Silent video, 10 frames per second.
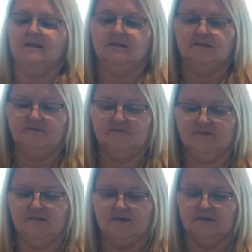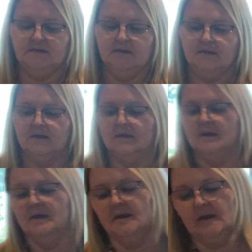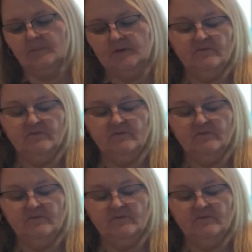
lift the lid, and be